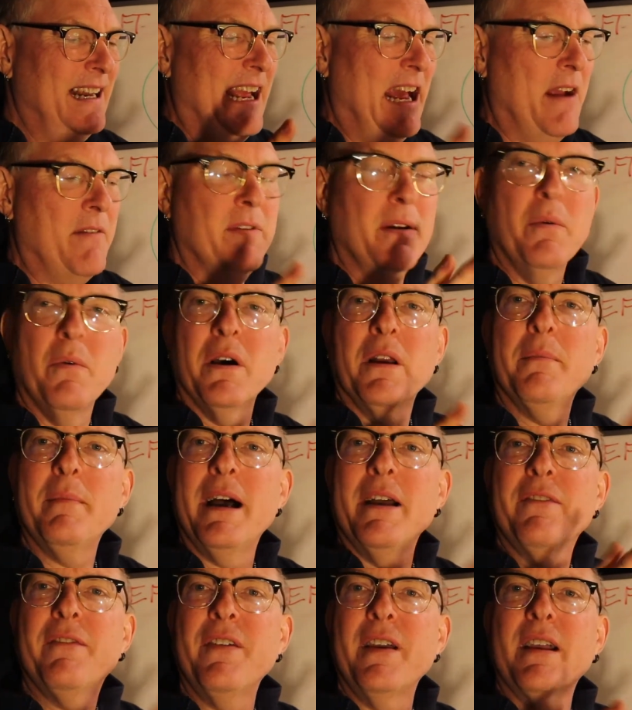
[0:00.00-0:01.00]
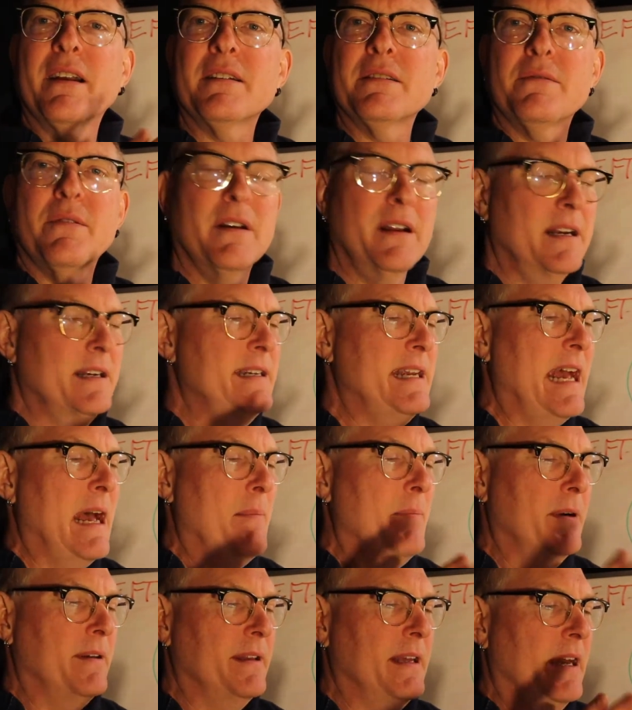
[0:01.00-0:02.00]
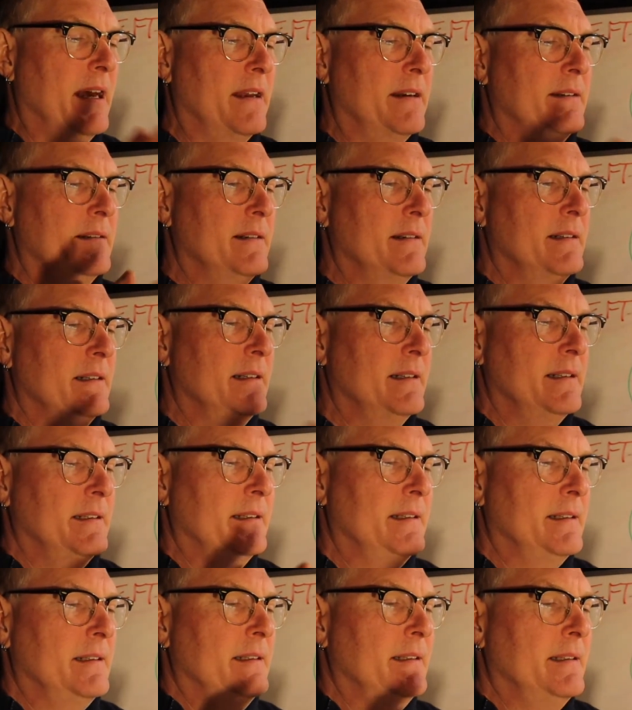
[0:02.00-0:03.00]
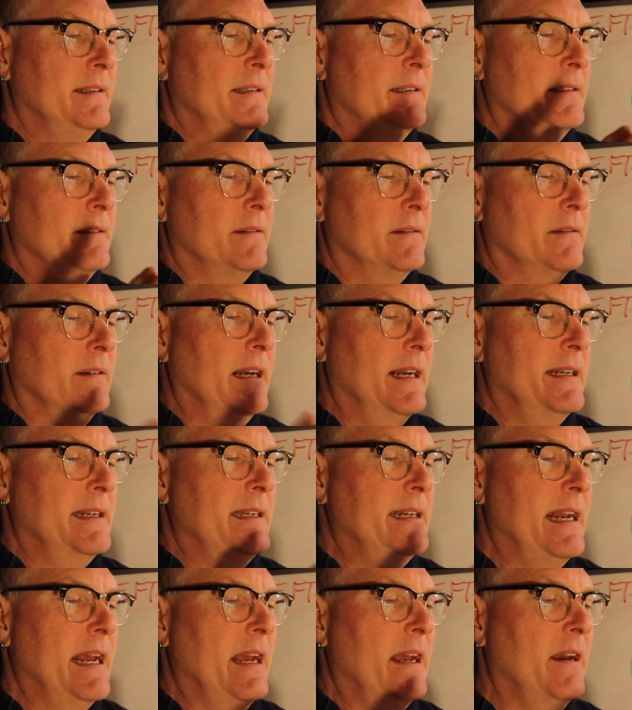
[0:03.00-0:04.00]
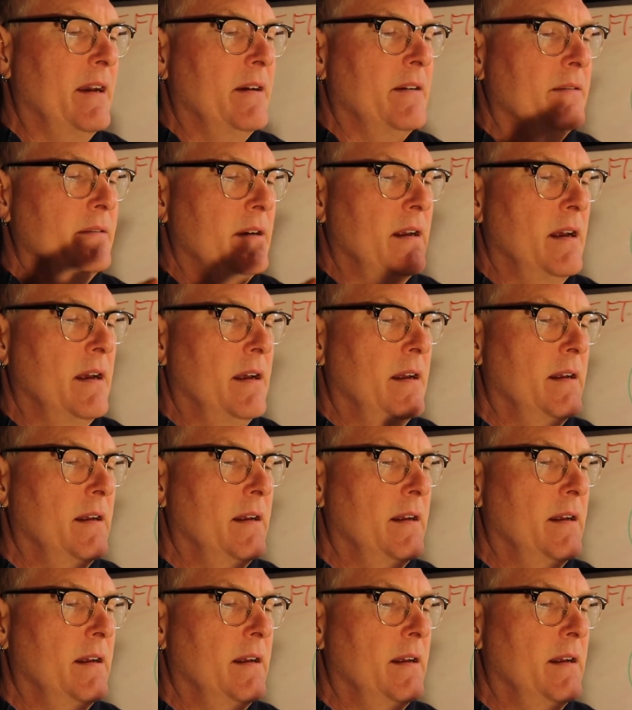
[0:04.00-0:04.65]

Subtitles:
Every one of my fingers, we're going to tap on that. Right down